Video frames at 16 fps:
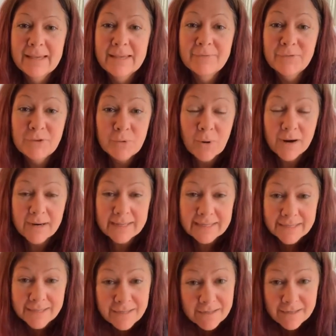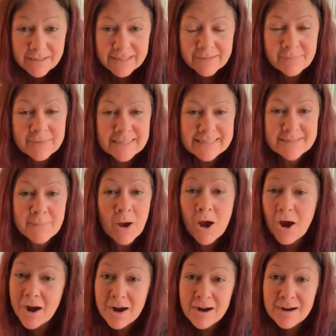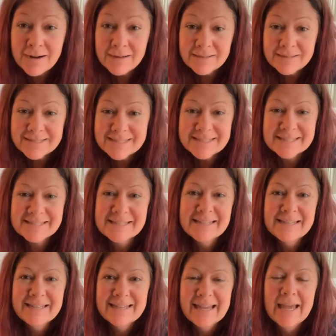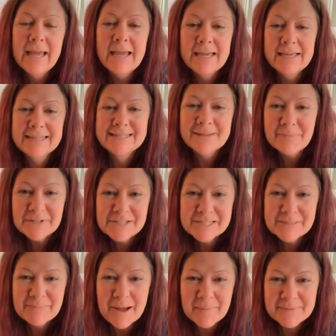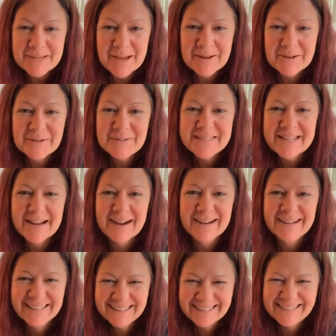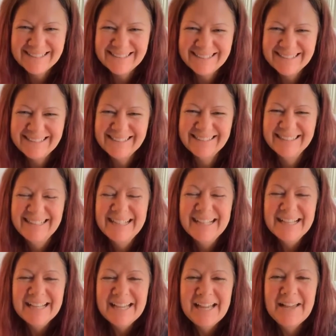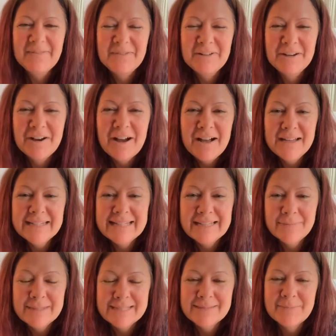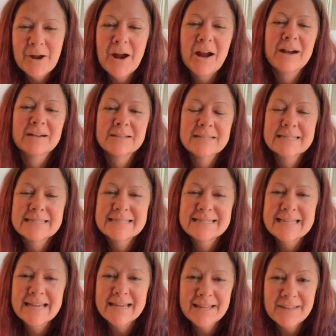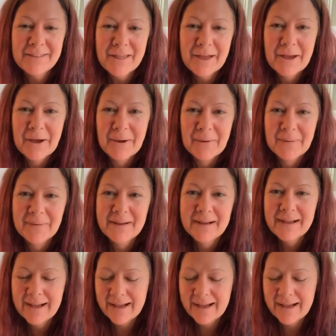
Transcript: If you are here, give me some hearts. Hey, someone just popped on. Who's there? If you're on, give me some hearts. Say hello.